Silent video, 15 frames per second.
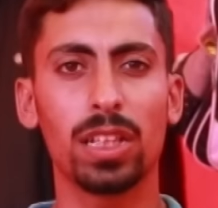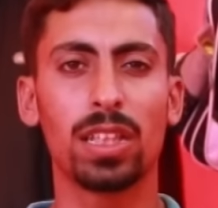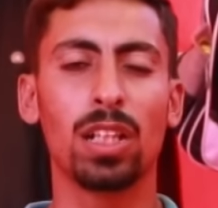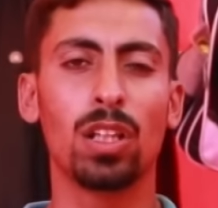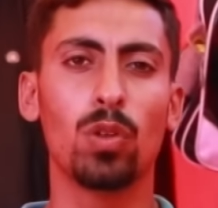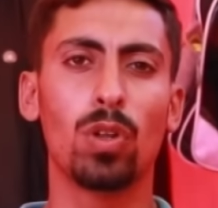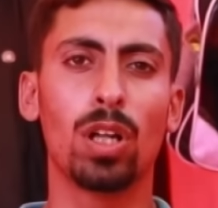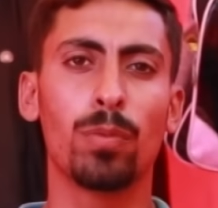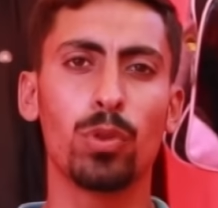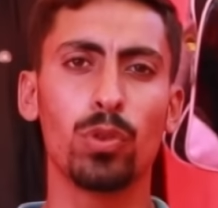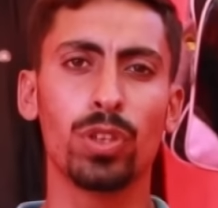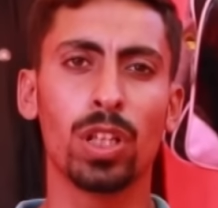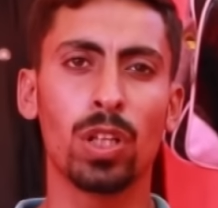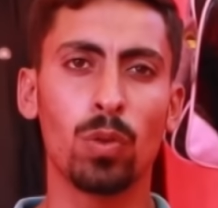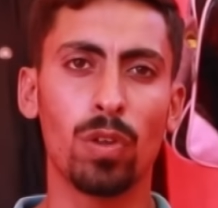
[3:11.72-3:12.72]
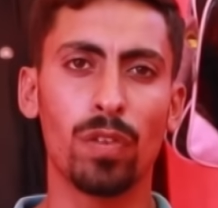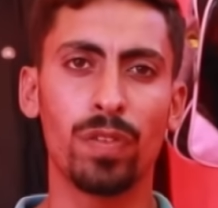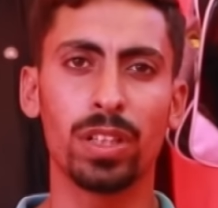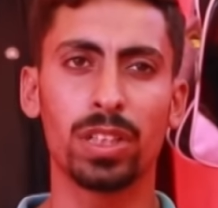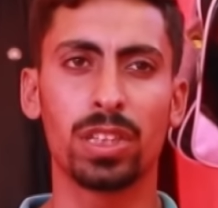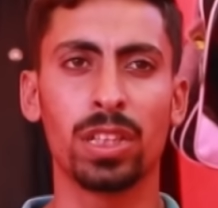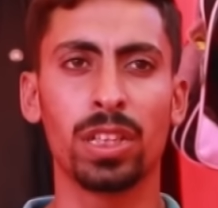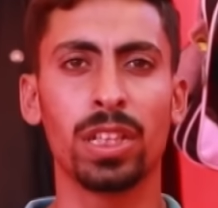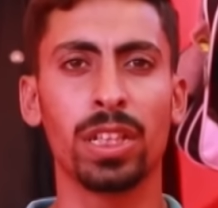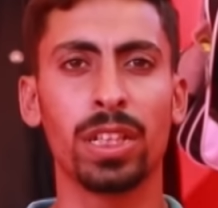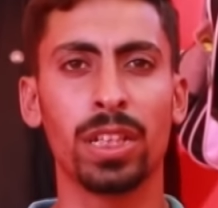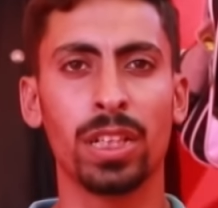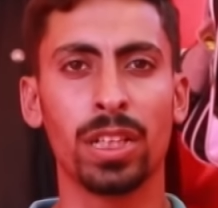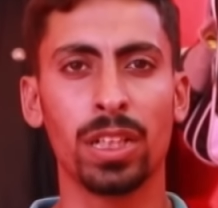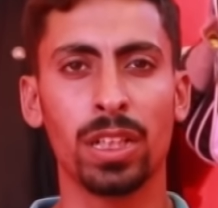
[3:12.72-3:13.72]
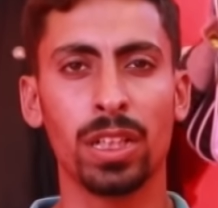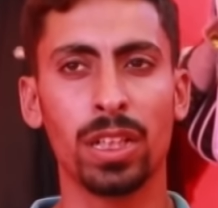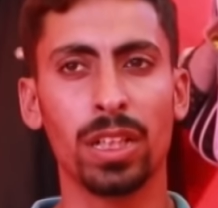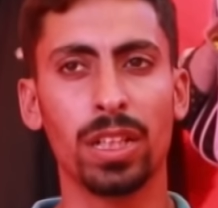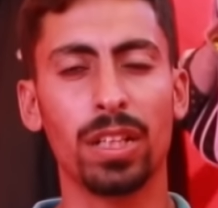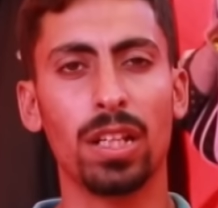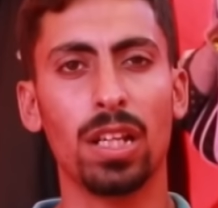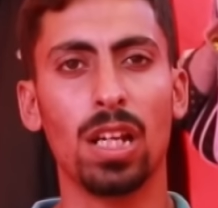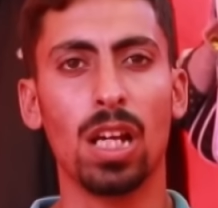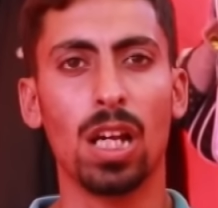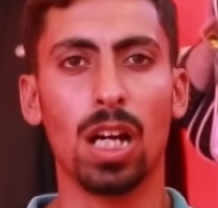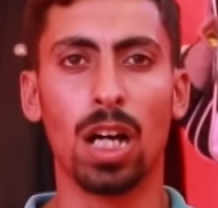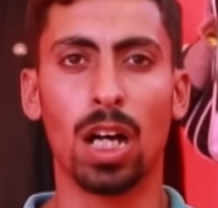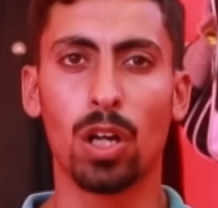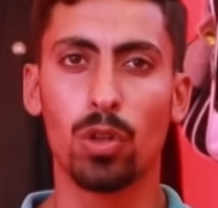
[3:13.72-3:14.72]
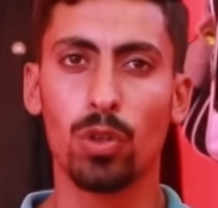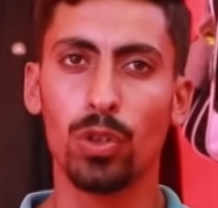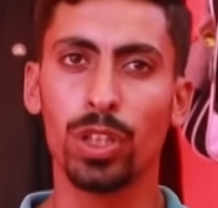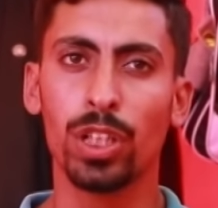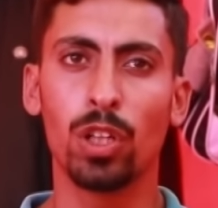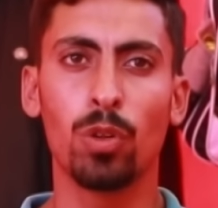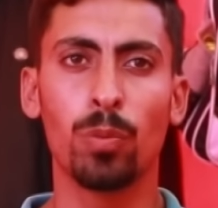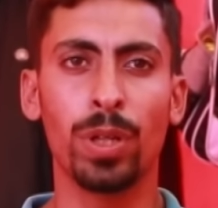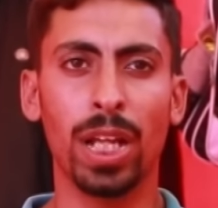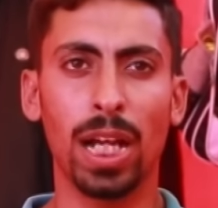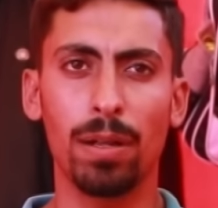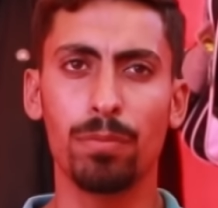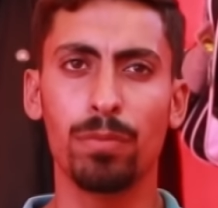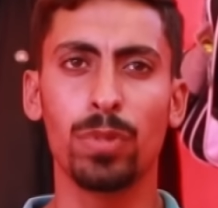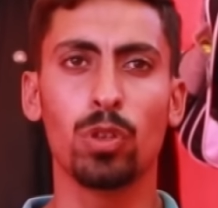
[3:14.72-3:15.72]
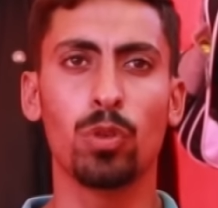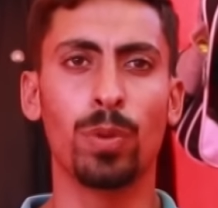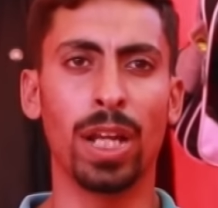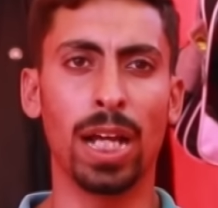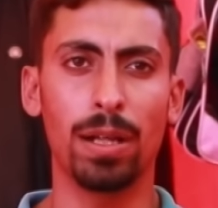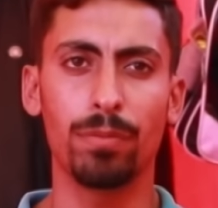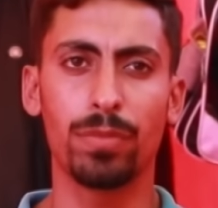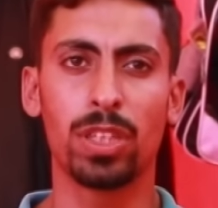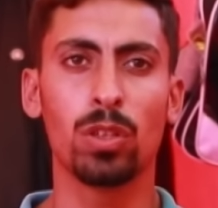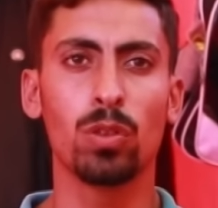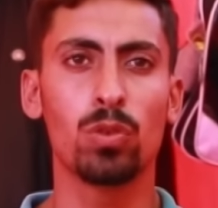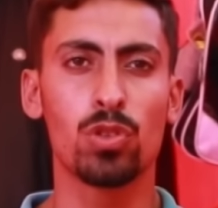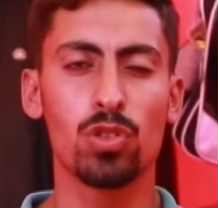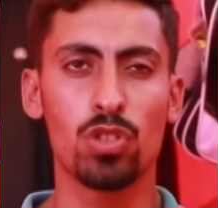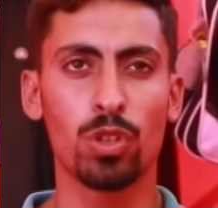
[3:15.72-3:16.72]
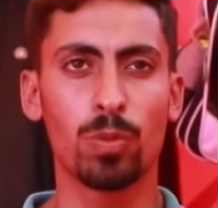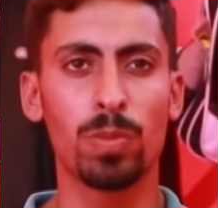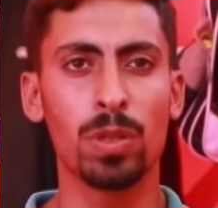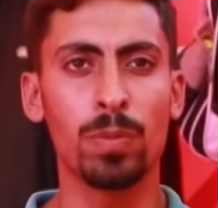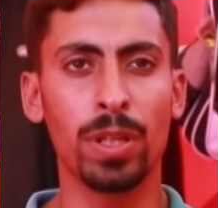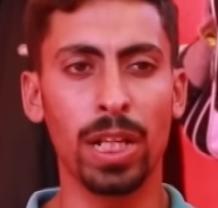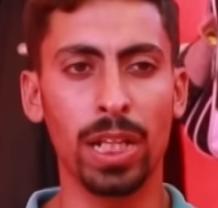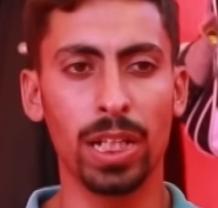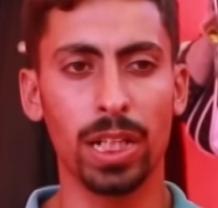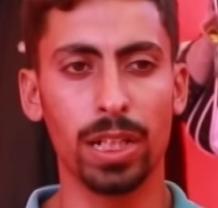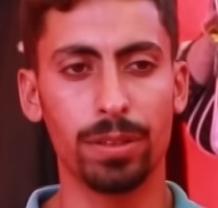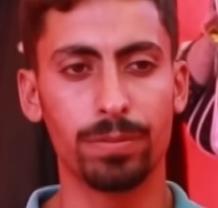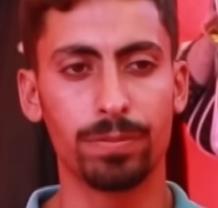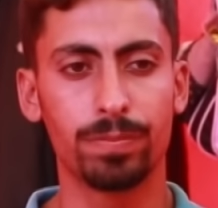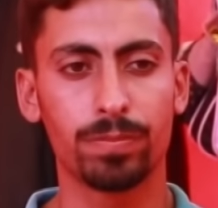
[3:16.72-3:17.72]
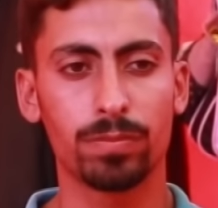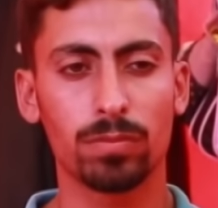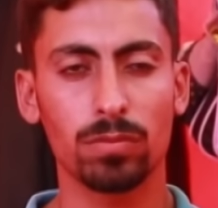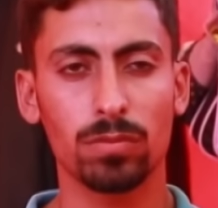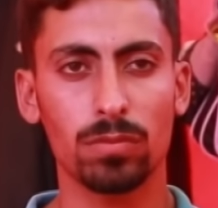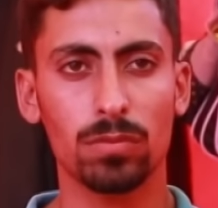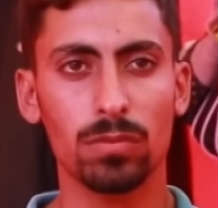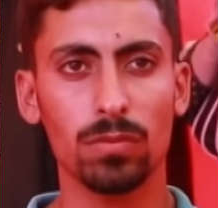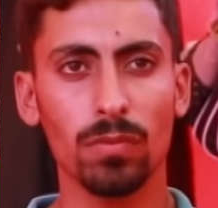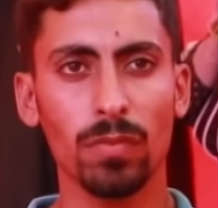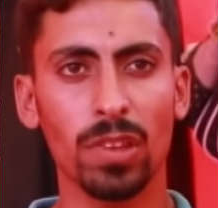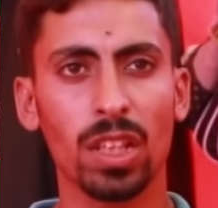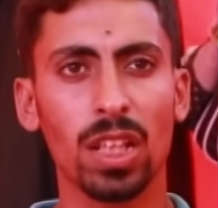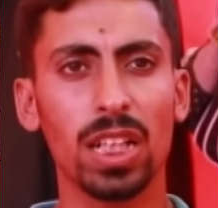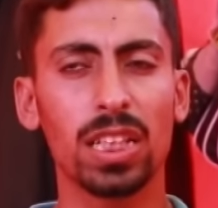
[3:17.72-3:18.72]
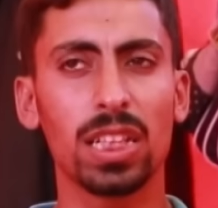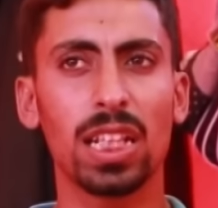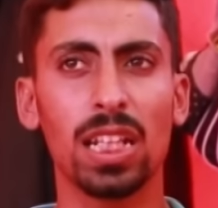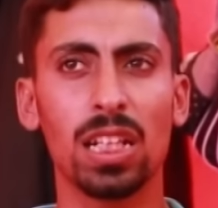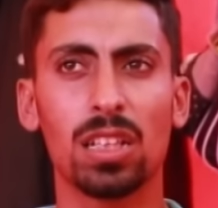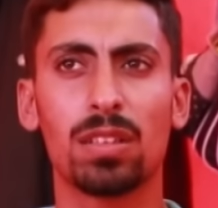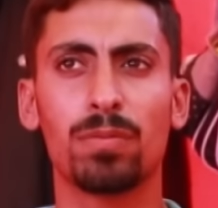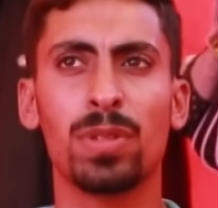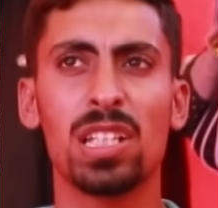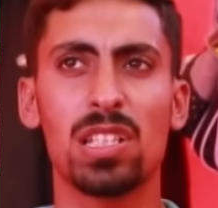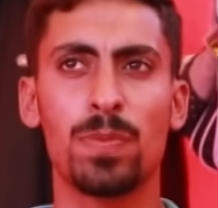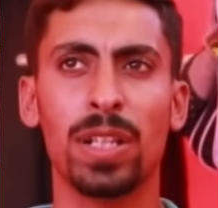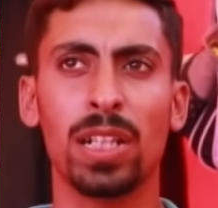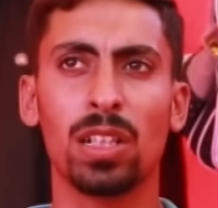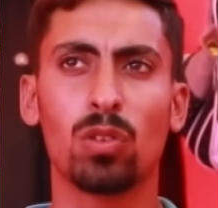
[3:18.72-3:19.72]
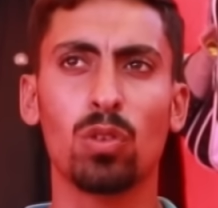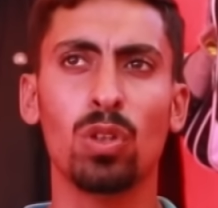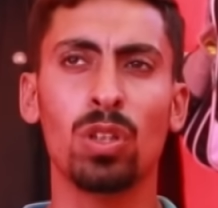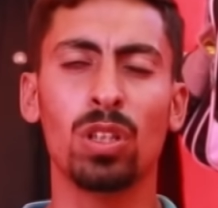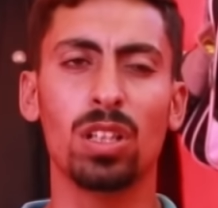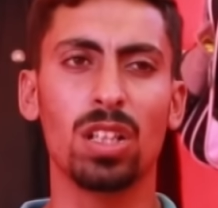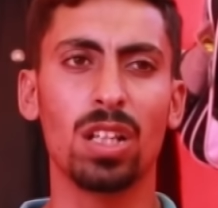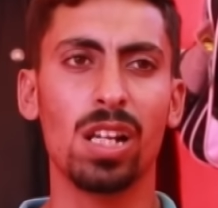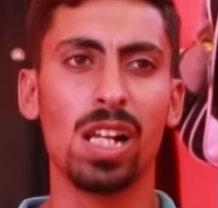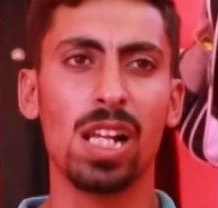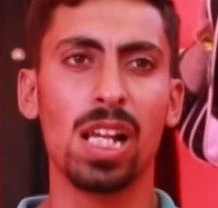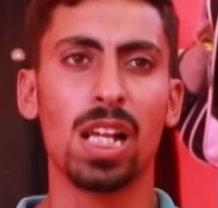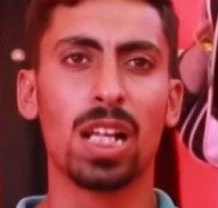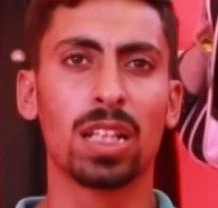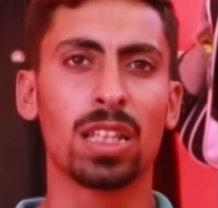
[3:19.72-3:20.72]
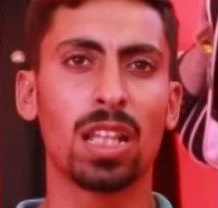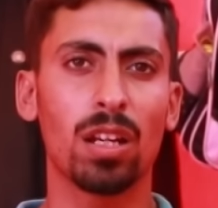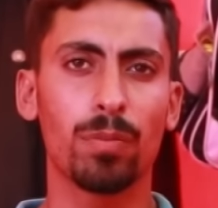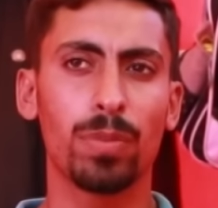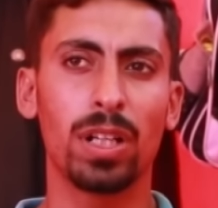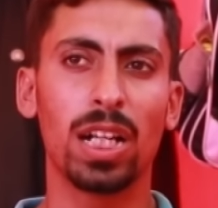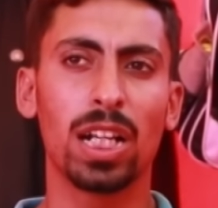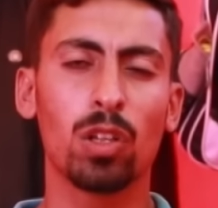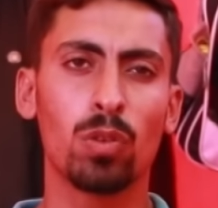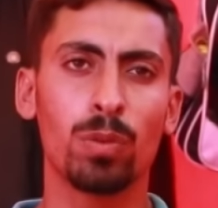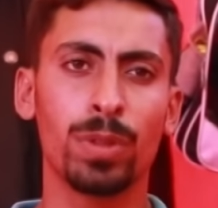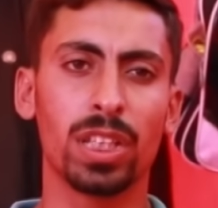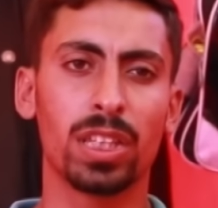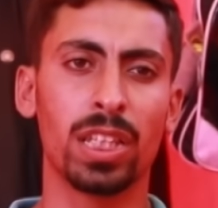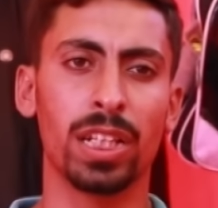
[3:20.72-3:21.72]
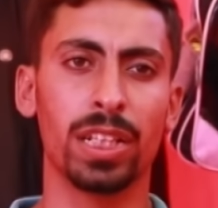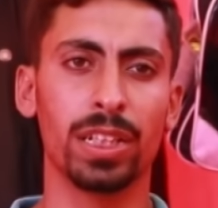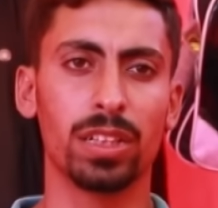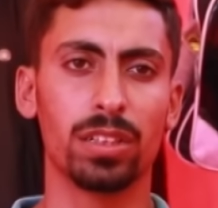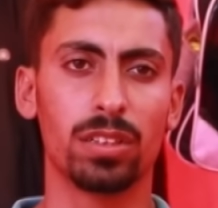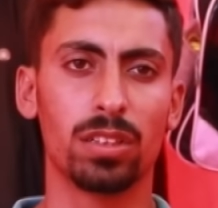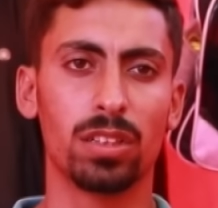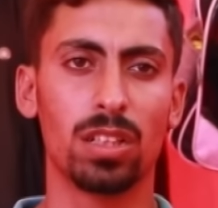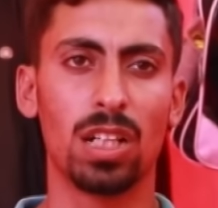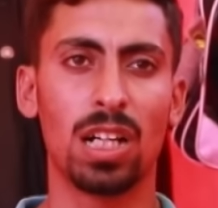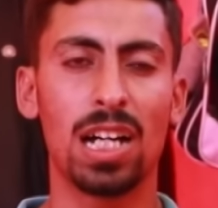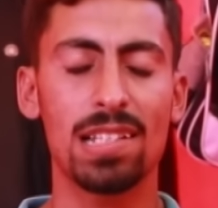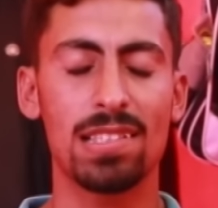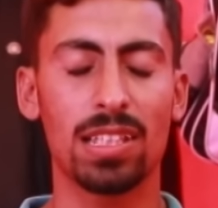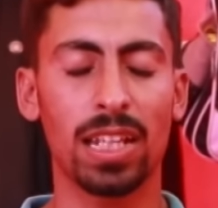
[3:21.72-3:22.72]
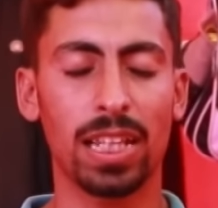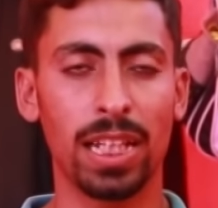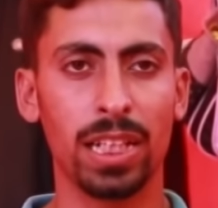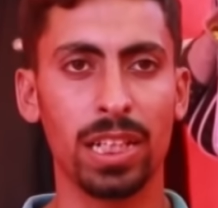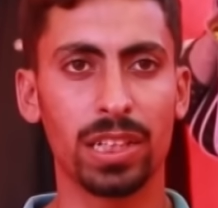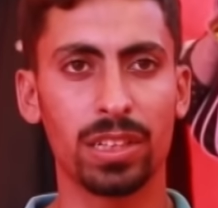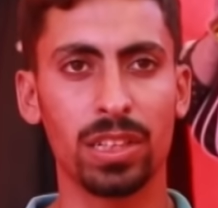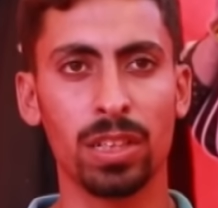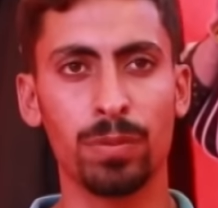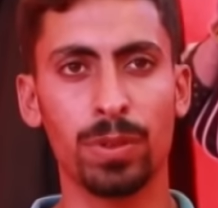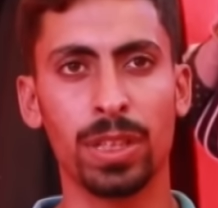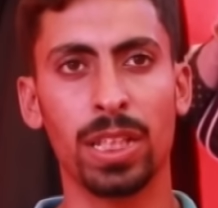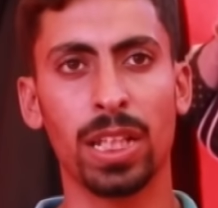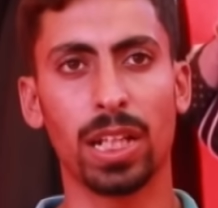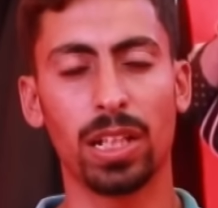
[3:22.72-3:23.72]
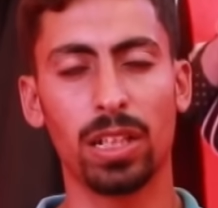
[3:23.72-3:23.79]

when I learned about the deaths of my father, my brother, my cousins, and so many members of my family. Each piece of news was harder than the one before, and it deeply affected me.